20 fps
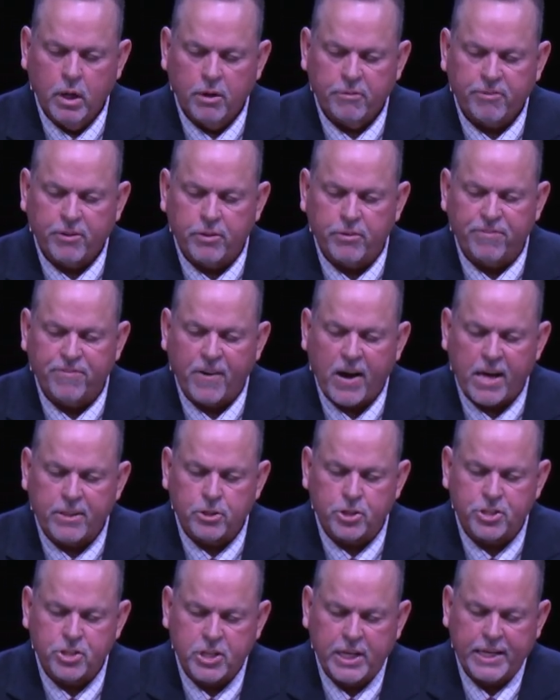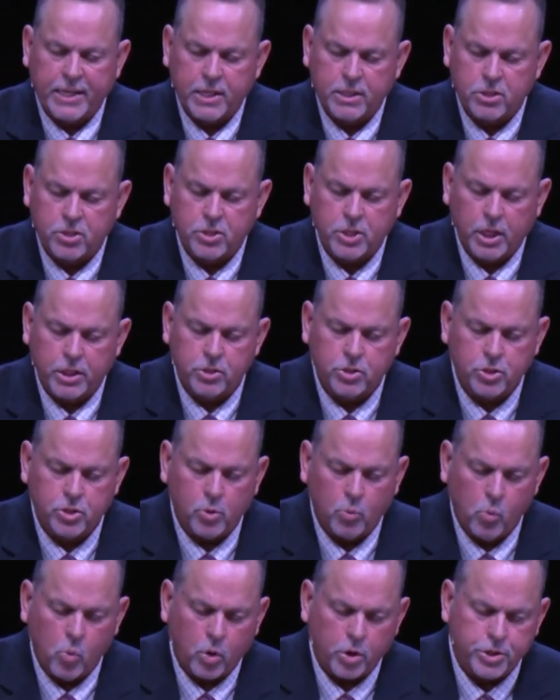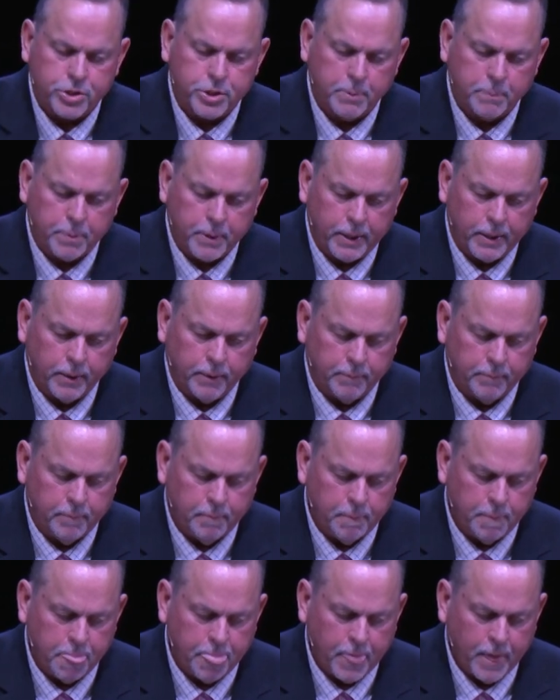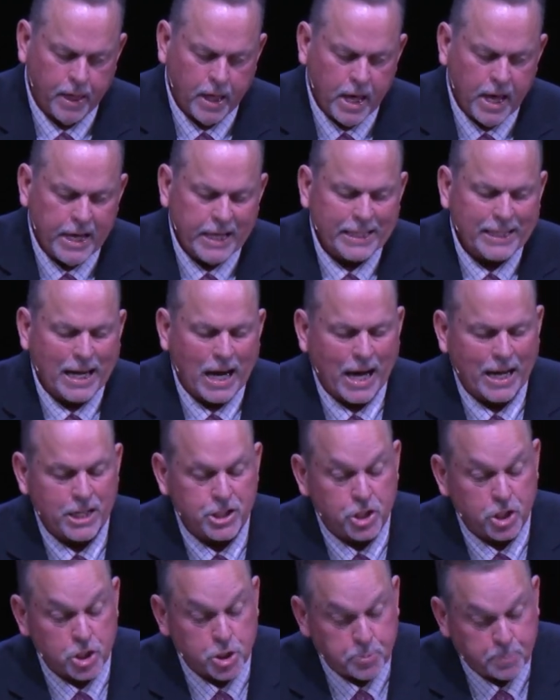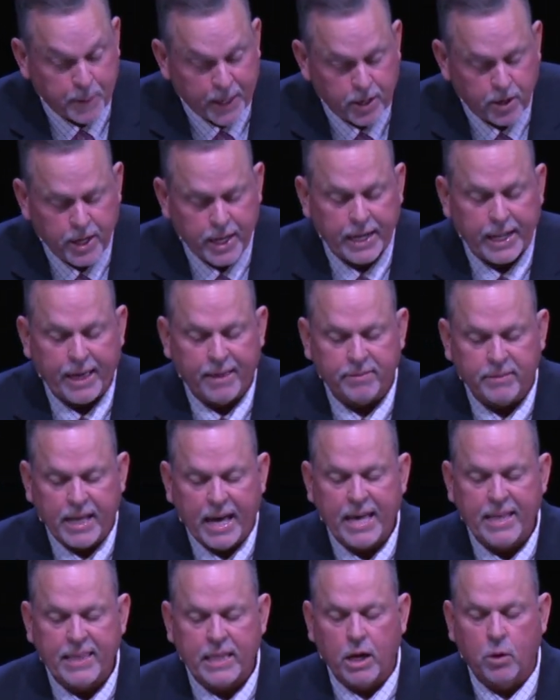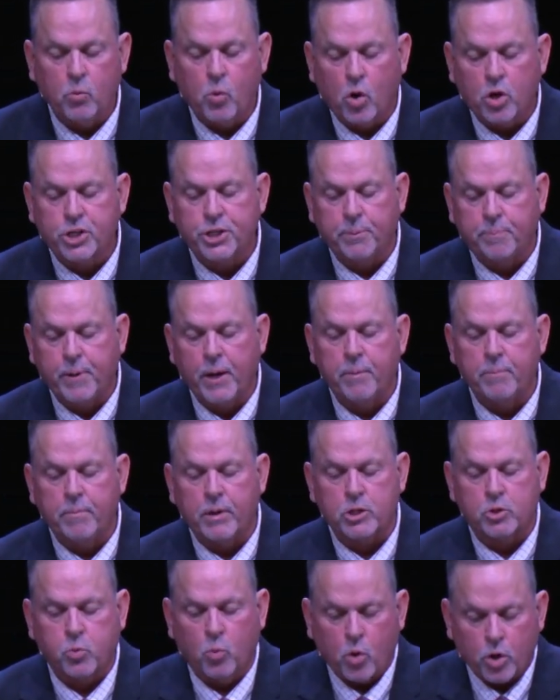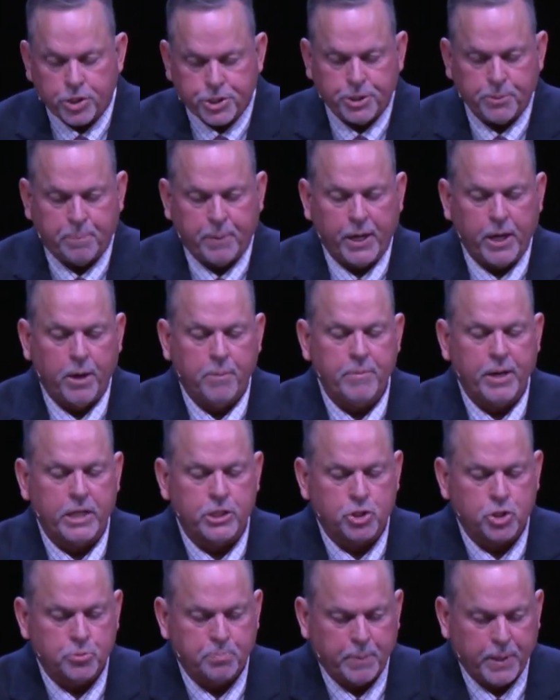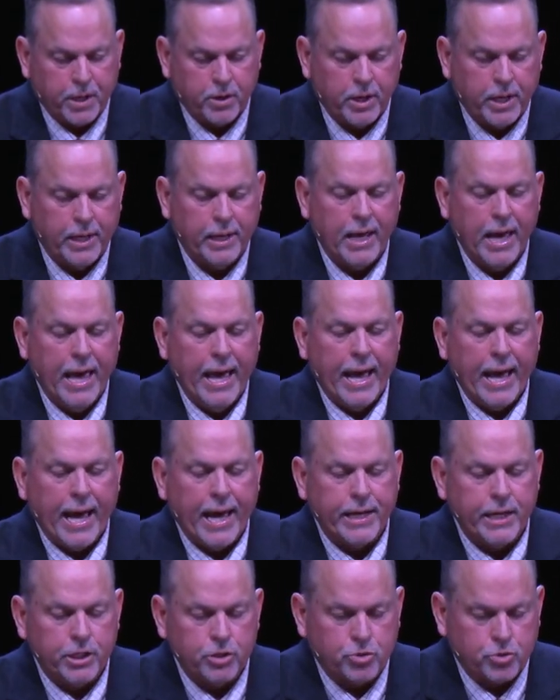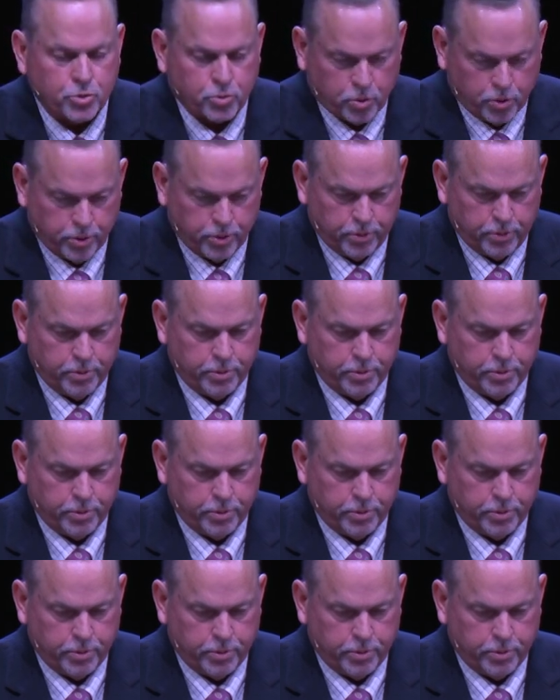For the Father seeketh such to worship him. God is a spirit, and they that worship him must worship him in spirit and in truth.